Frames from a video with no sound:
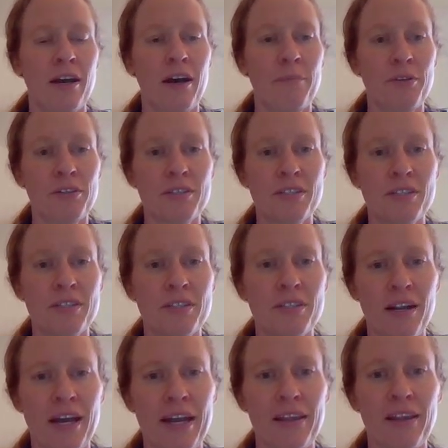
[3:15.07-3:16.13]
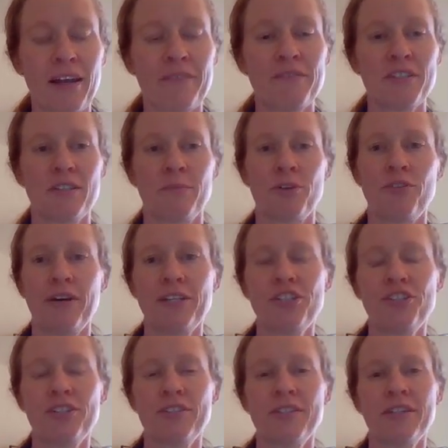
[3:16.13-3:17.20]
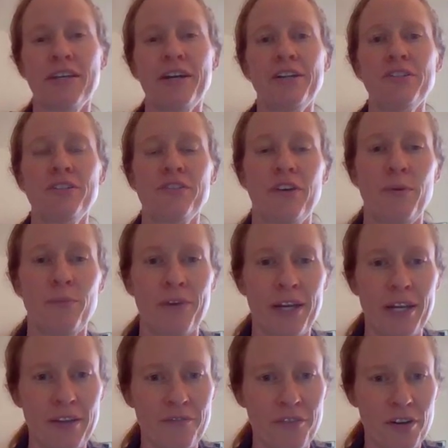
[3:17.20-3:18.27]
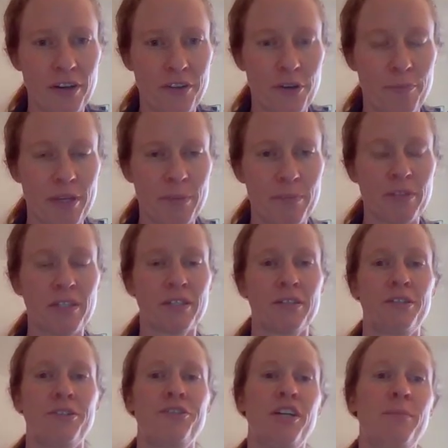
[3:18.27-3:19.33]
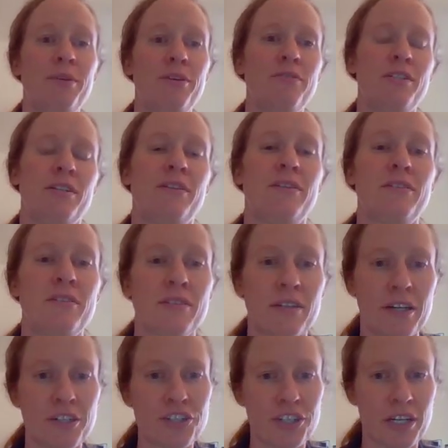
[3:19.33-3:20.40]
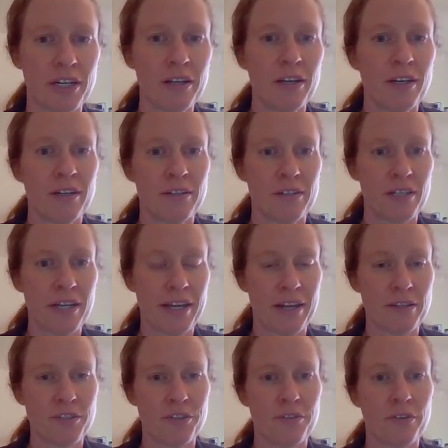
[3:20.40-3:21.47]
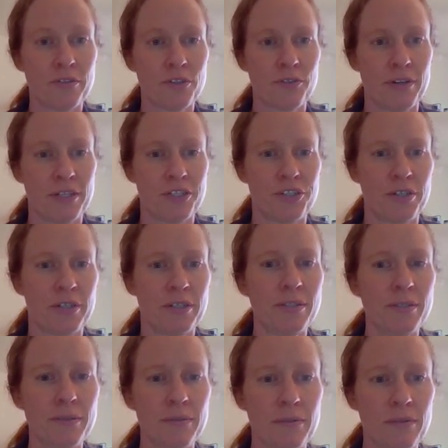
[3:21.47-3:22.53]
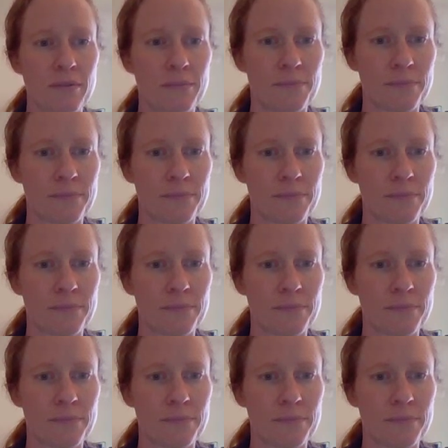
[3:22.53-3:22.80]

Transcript: You'll see that I left some questions there, so I'm waiting for other people to contribute to the discussion to answer those questions.